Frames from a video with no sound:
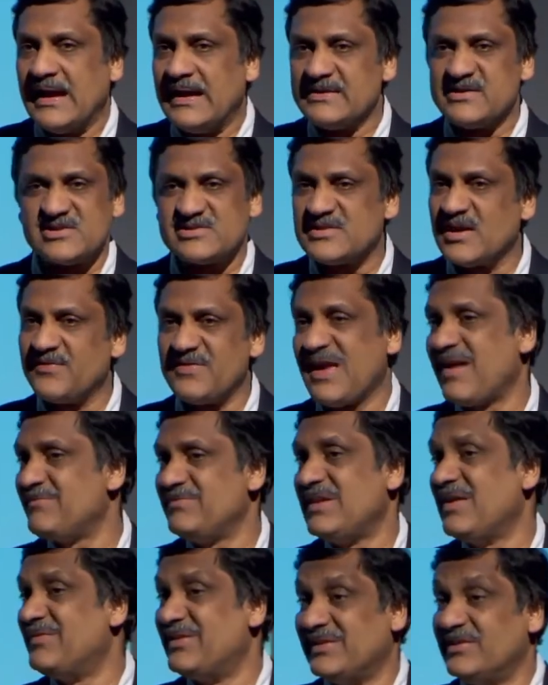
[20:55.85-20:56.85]
just that we have
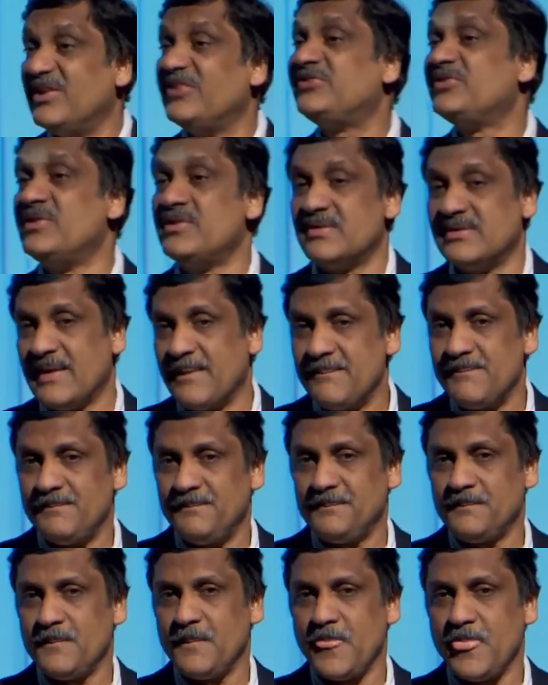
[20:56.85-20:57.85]
never listened to them.
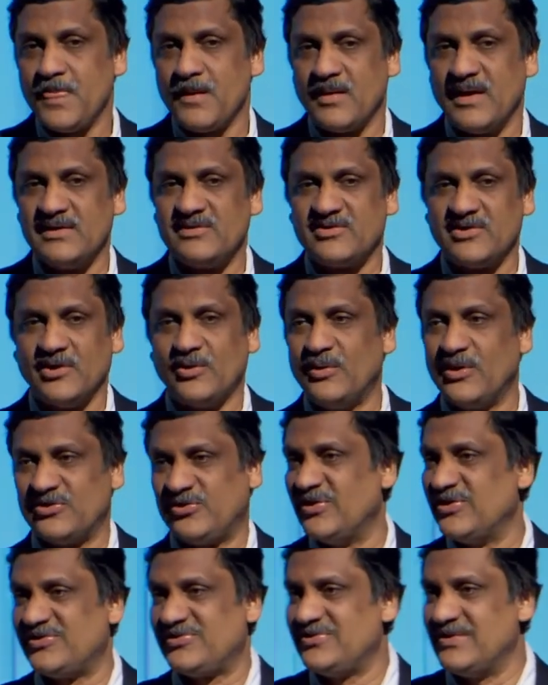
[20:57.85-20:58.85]
Right? So
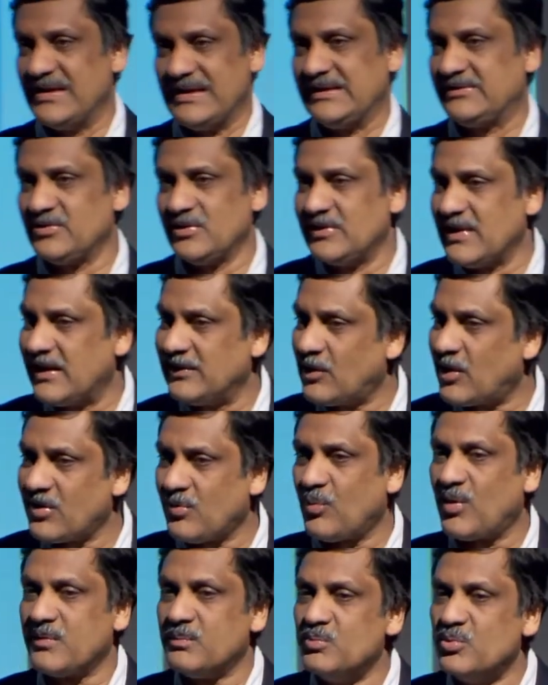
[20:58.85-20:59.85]
a lot of
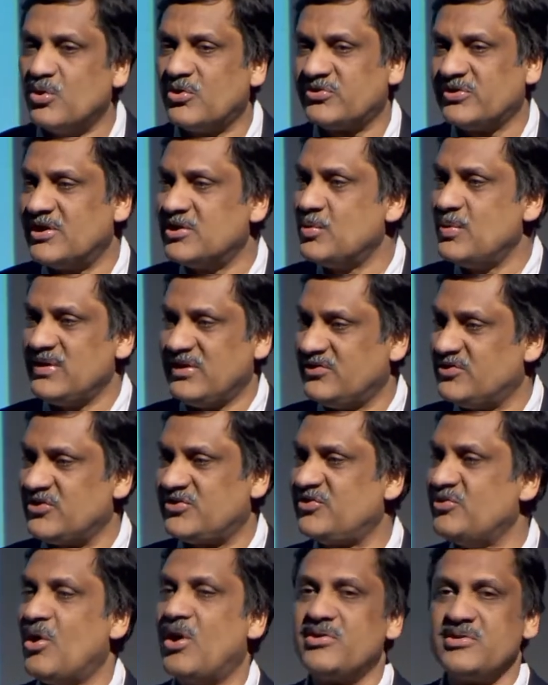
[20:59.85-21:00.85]
what MOOCs are doing is
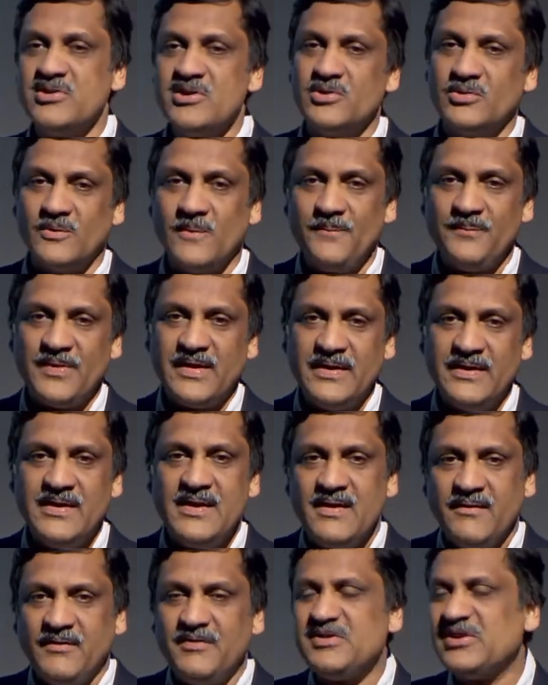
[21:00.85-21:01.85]
just not new.
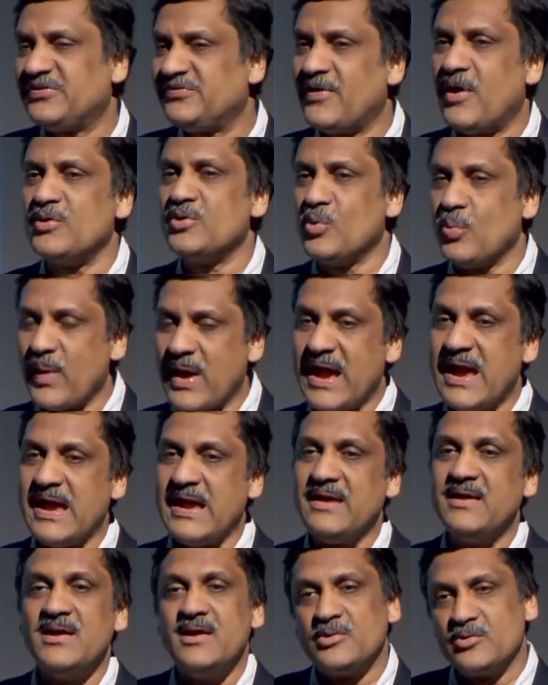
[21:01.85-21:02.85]
We just found a
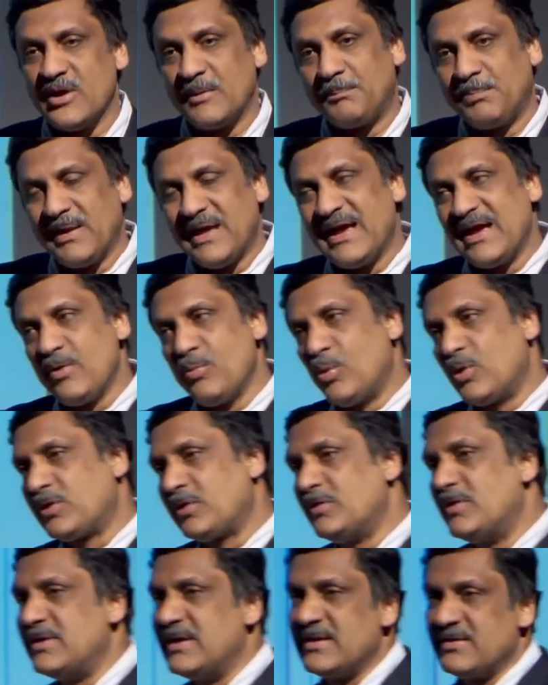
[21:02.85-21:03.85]
way to apply what
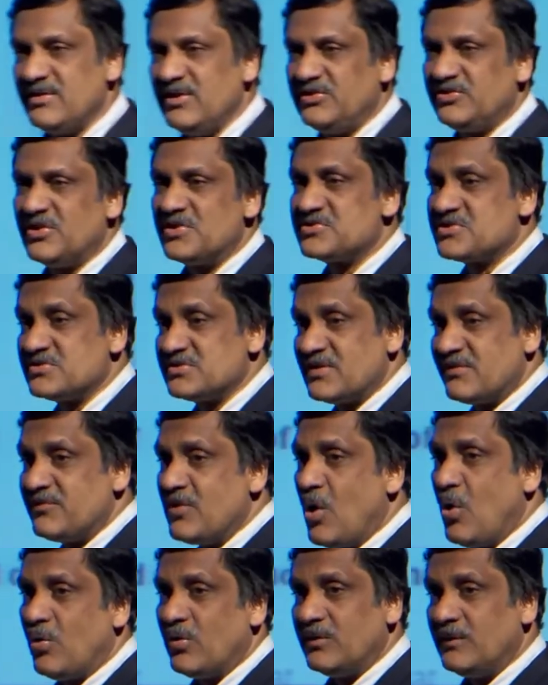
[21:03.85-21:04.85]
learning researchers have
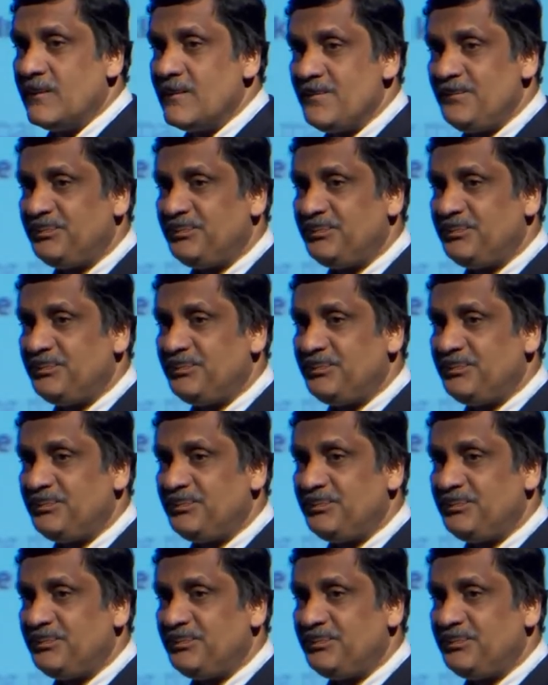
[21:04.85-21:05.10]
known